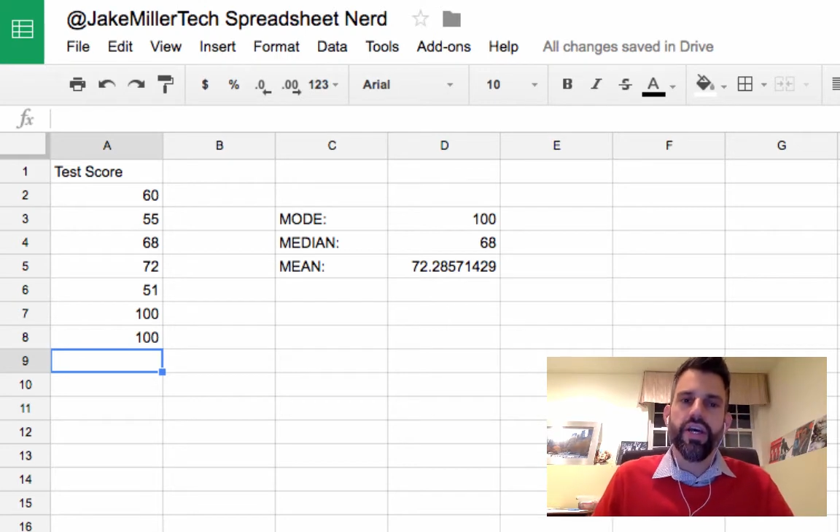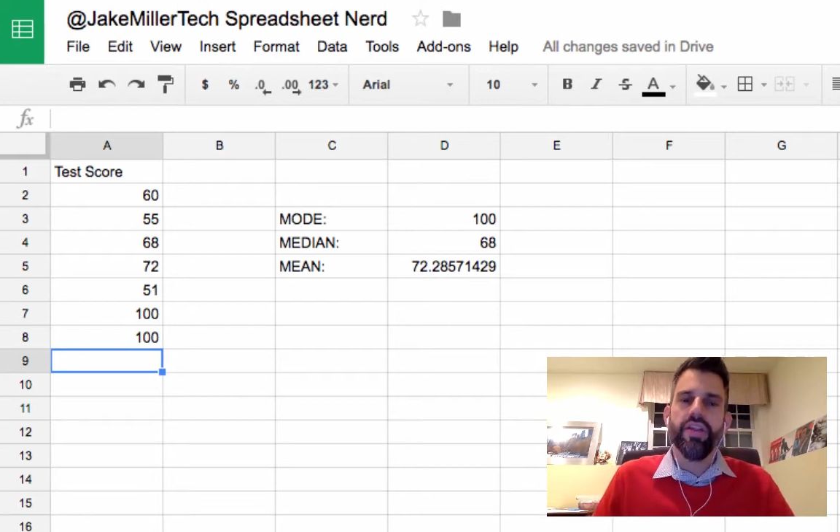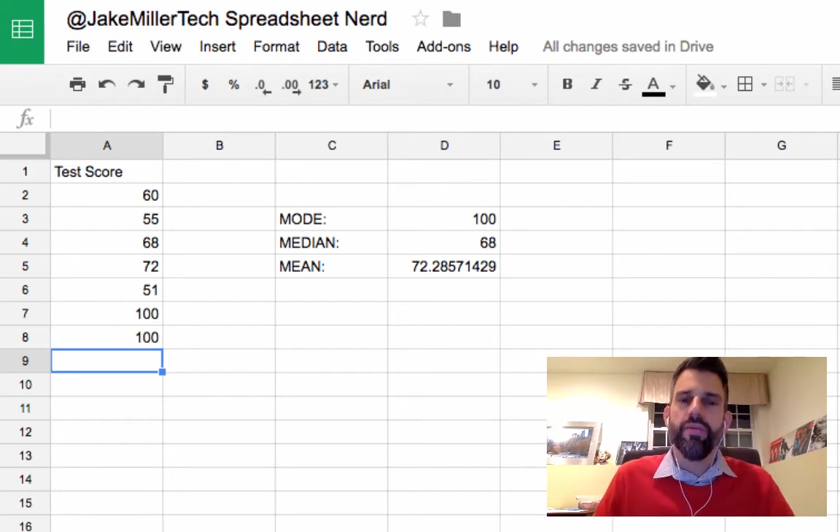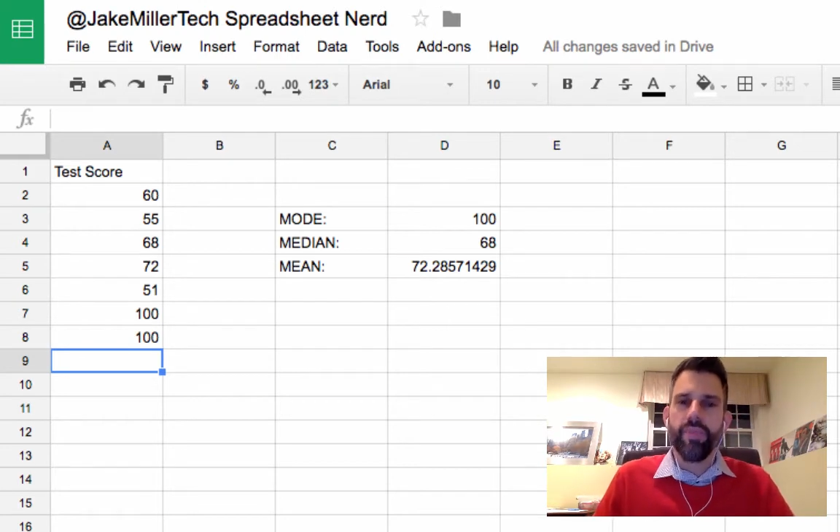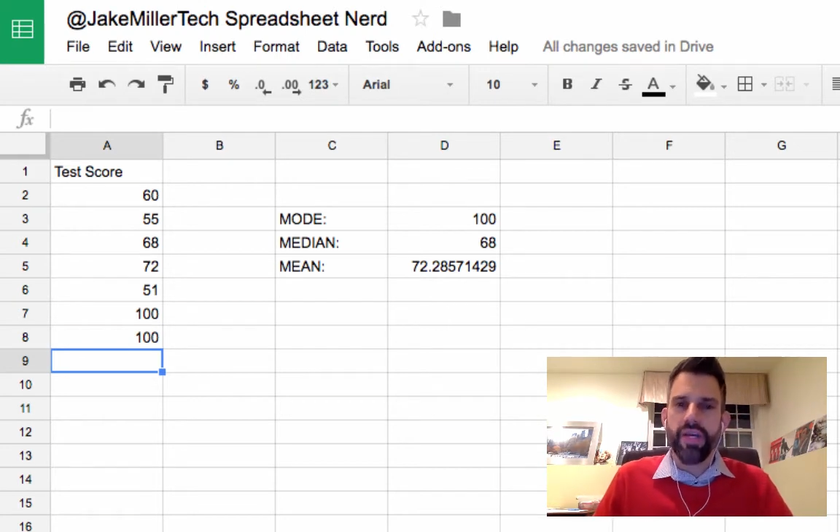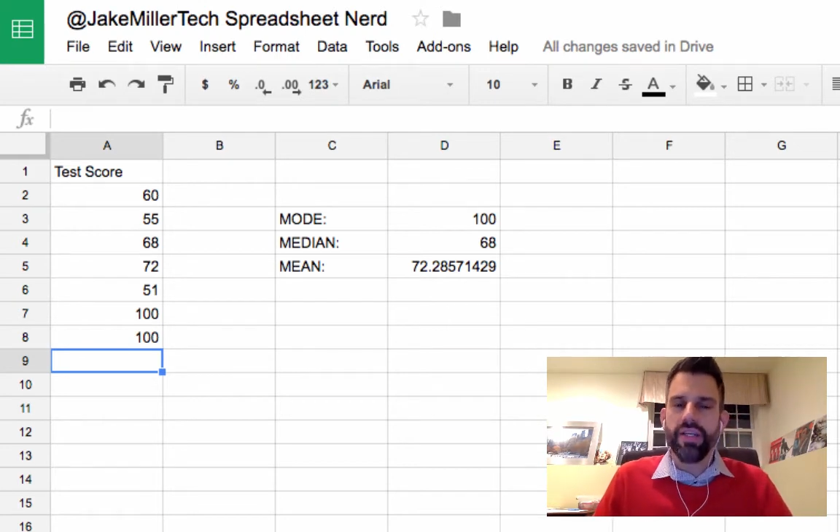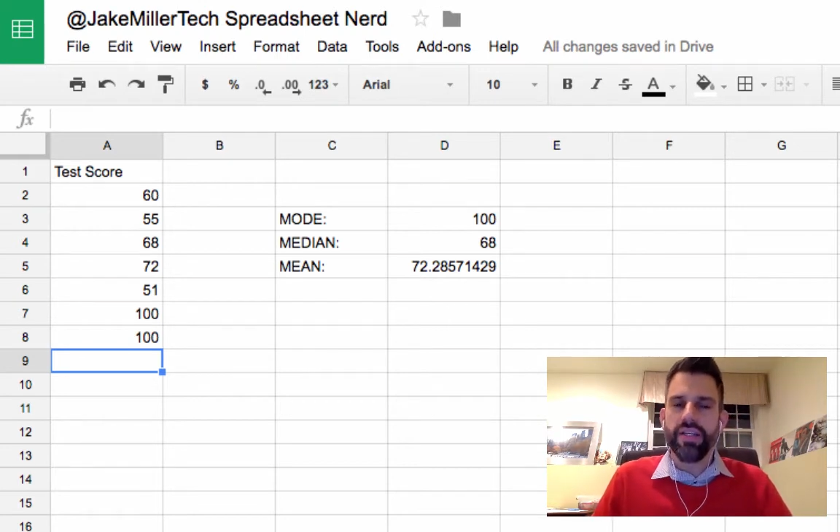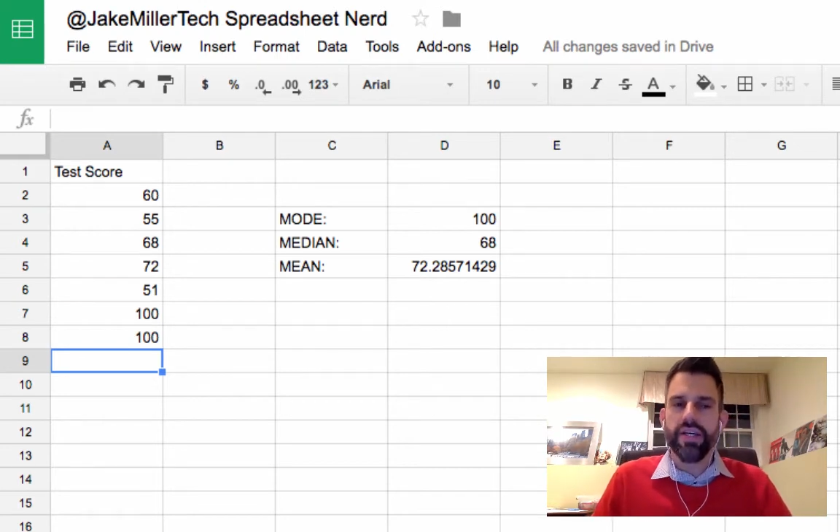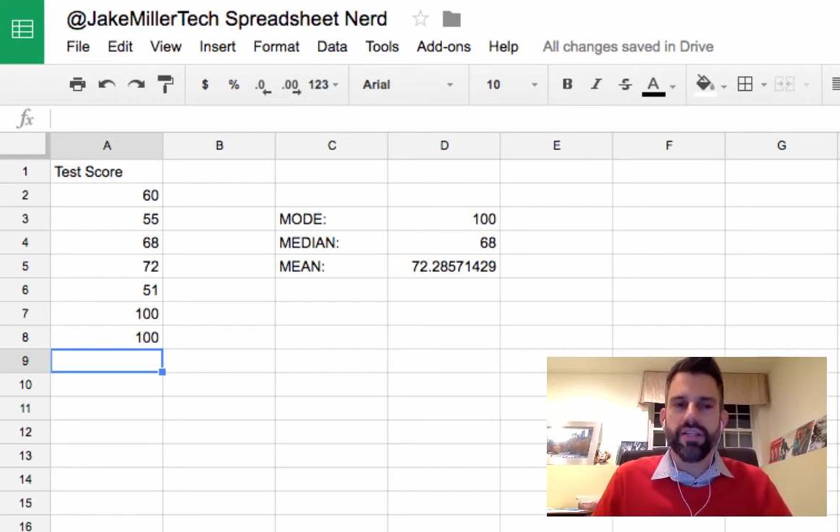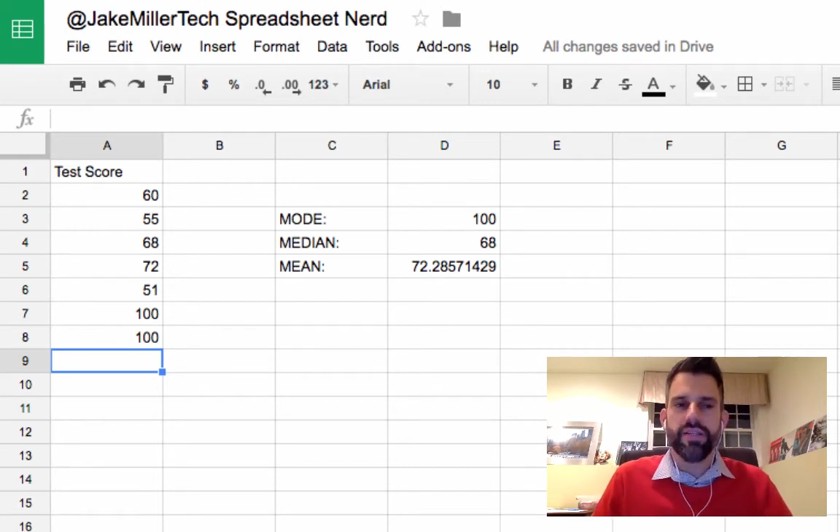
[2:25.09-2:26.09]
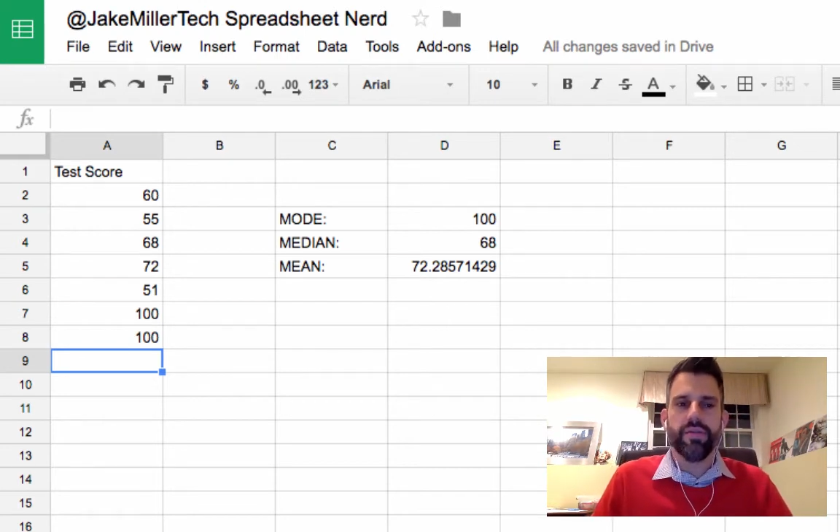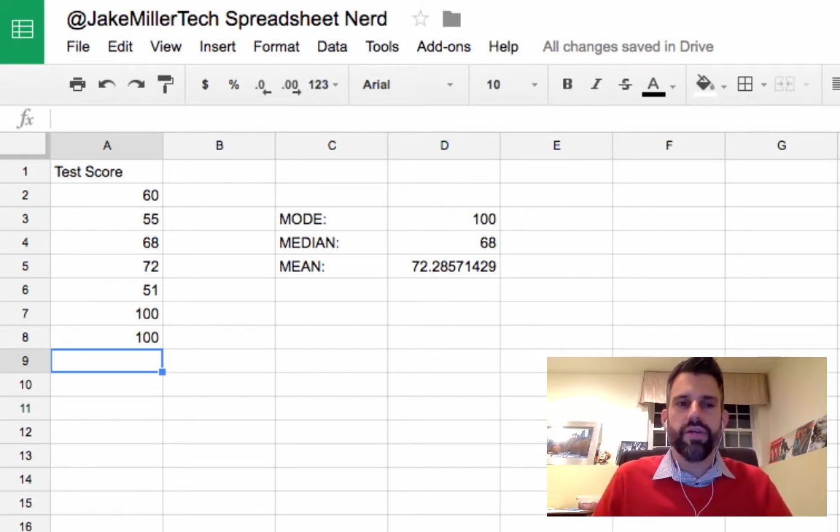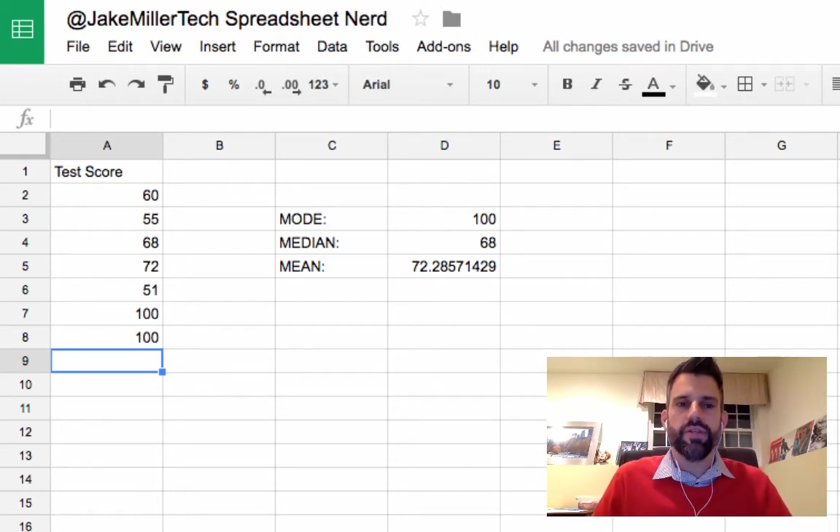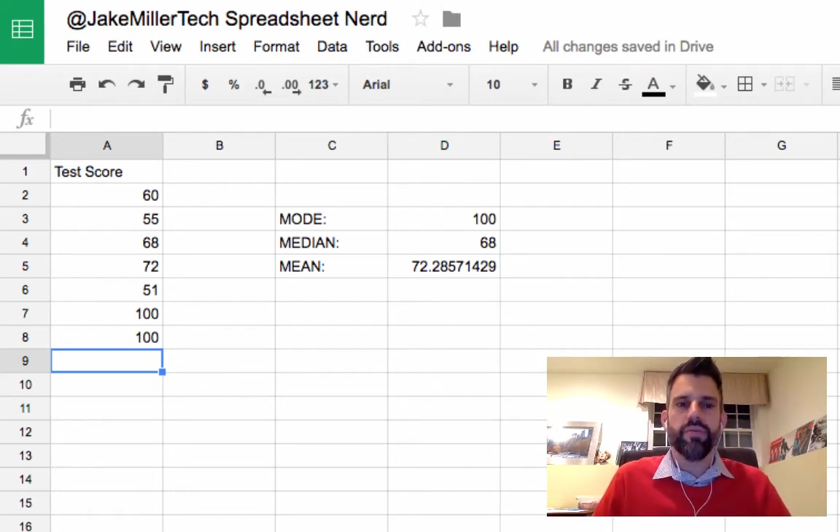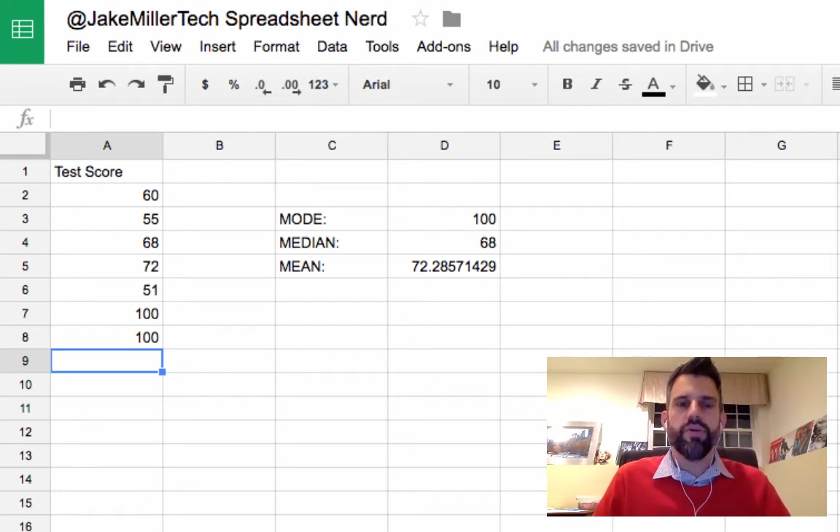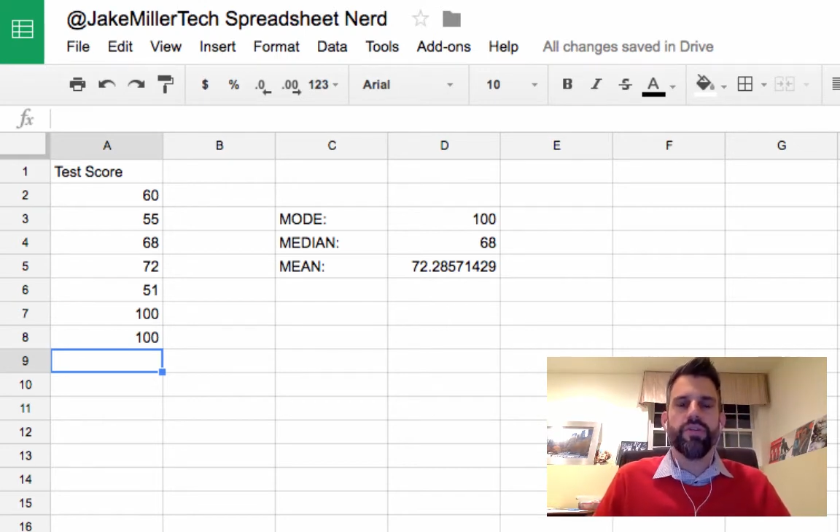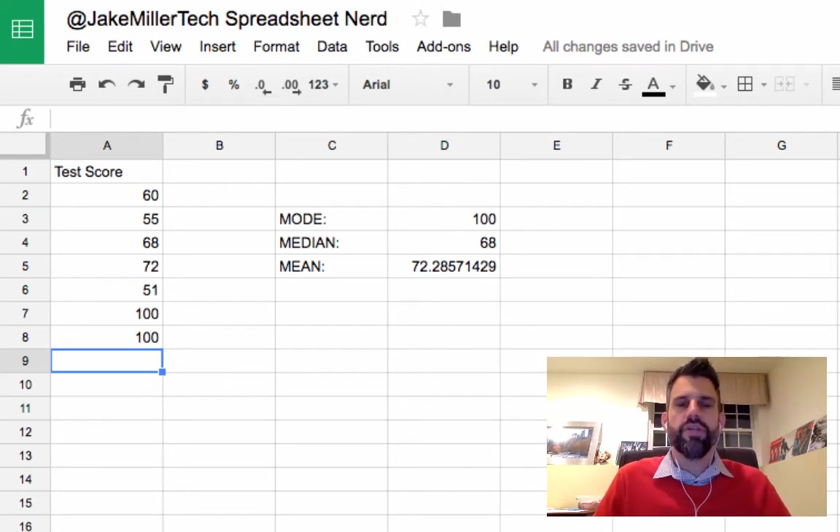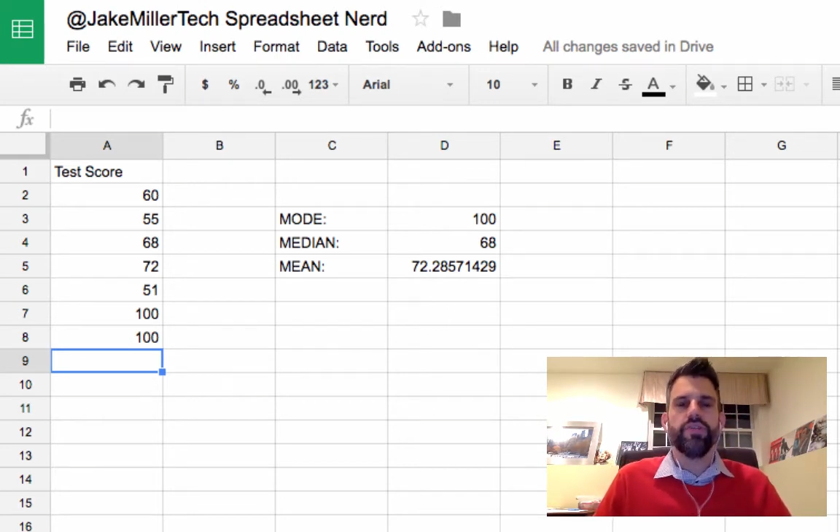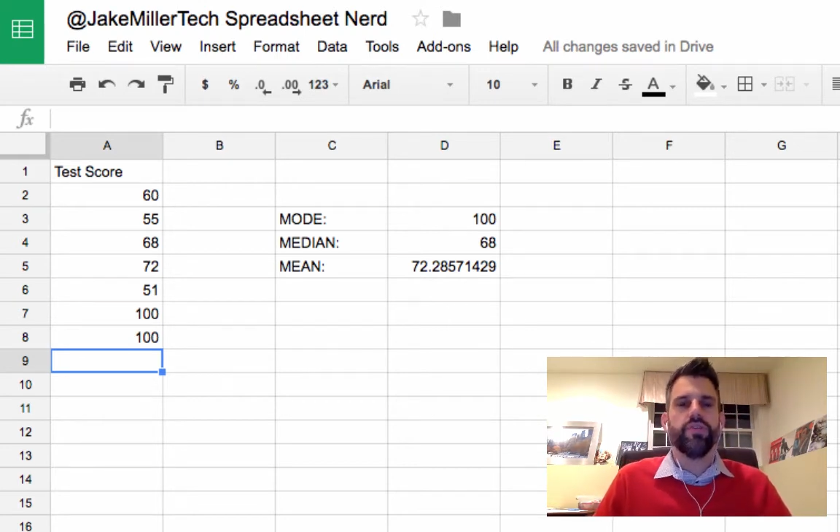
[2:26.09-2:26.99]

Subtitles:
The mean does a small change.